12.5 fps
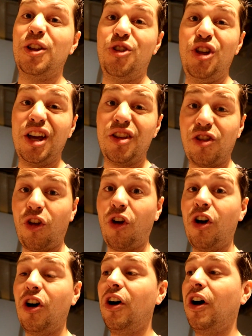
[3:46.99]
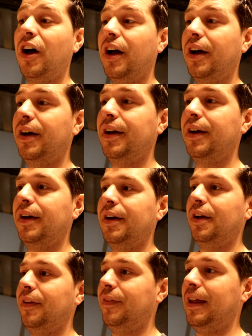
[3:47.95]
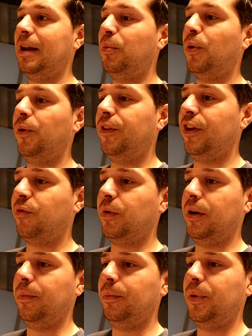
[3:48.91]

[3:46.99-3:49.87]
Jigsaw, then I bought this one.